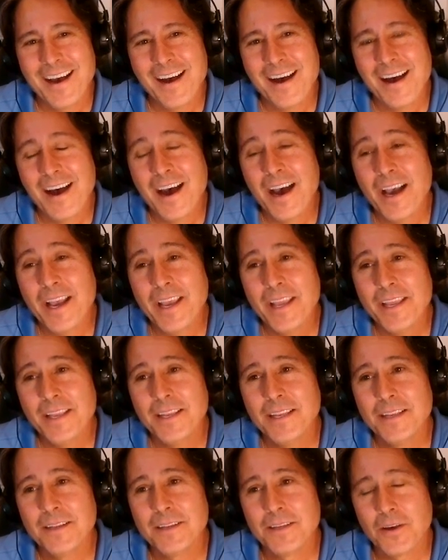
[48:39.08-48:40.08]

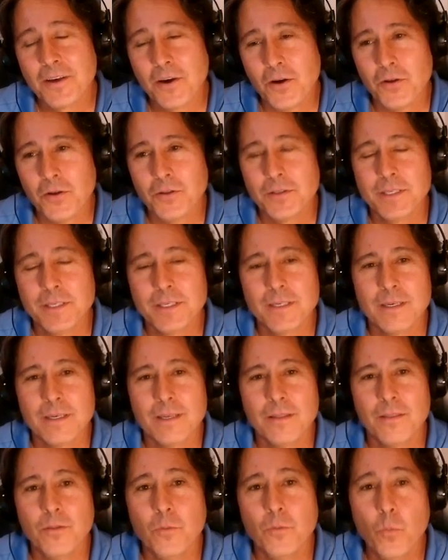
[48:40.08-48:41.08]
I called
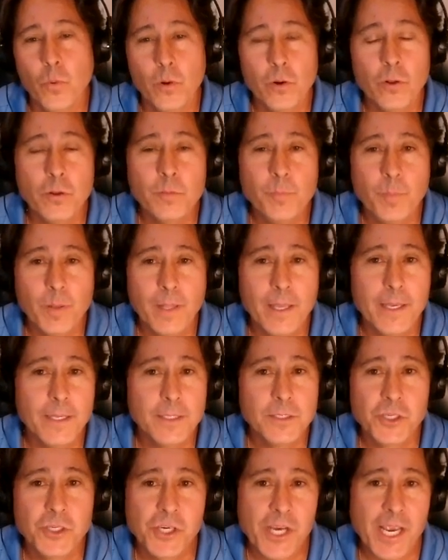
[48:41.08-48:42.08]
it The World
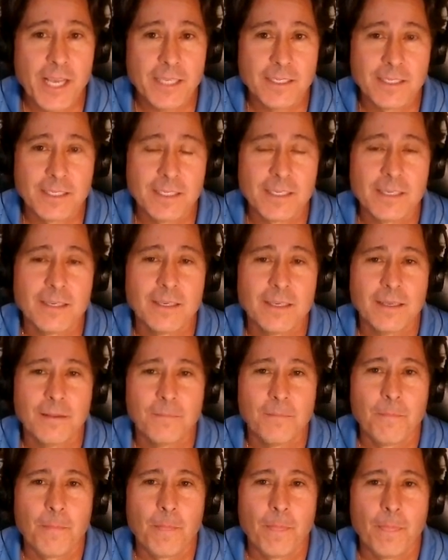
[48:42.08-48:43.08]
Played Chess.
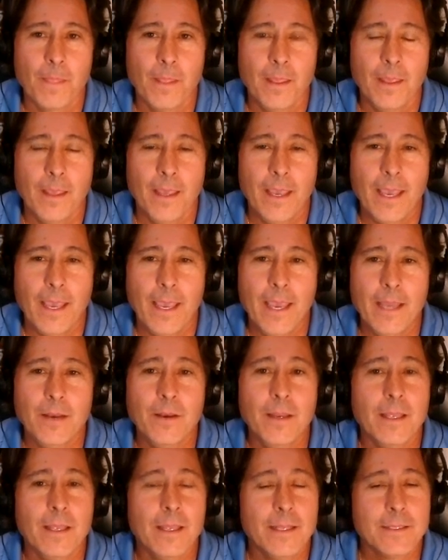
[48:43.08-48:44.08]

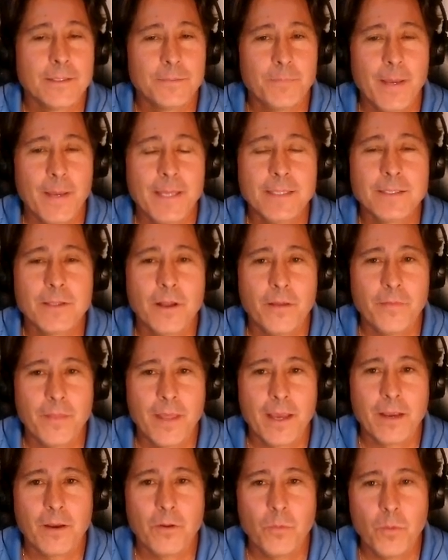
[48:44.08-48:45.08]
And it's based on
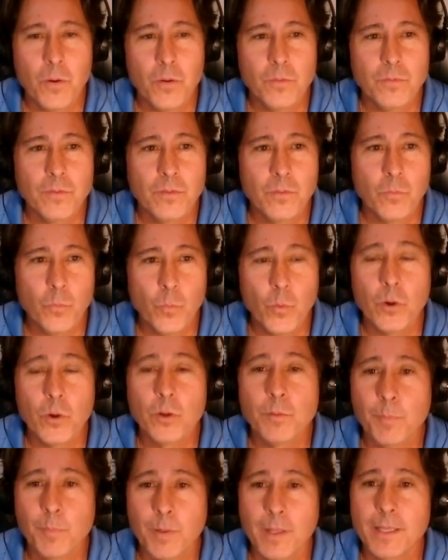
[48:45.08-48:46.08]
that quote, the
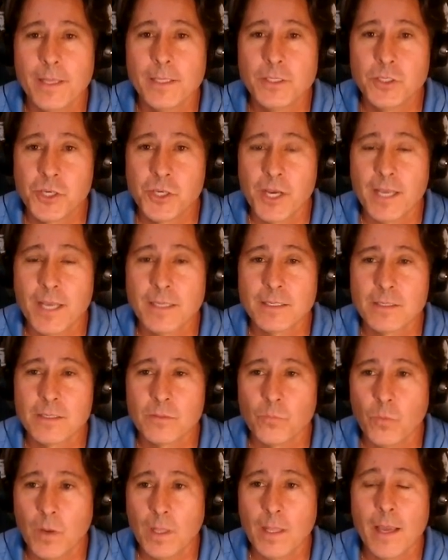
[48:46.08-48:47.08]
world played chess
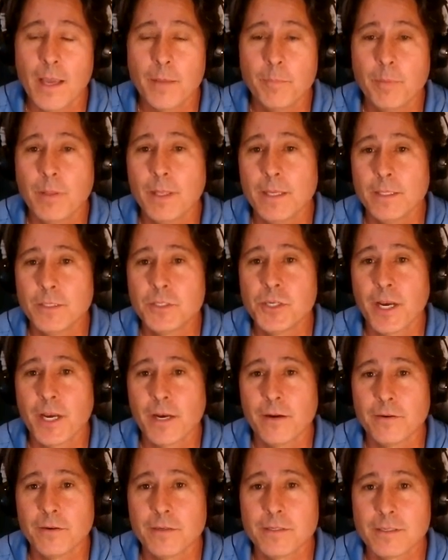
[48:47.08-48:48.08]
while I played
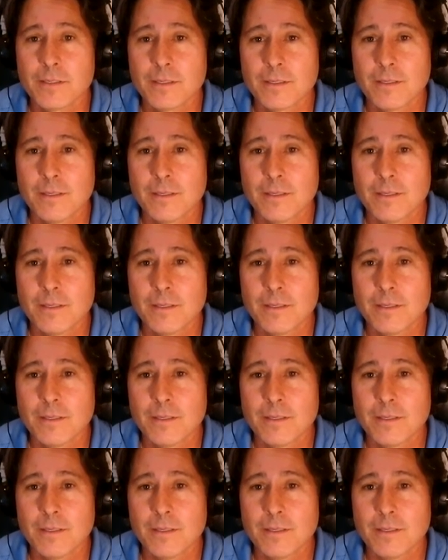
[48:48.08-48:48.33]
checkers,